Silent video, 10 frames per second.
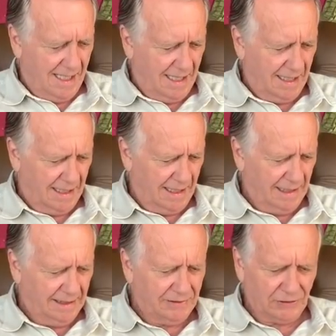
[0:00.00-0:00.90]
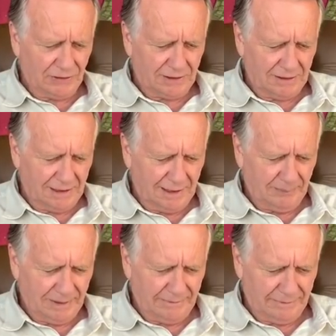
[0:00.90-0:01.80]
Uh, I did circle a
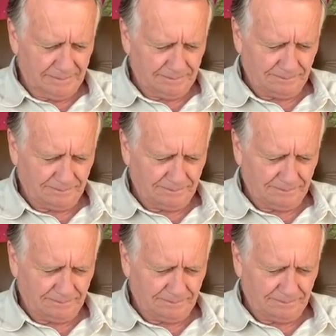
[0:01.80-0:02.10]
couple of them.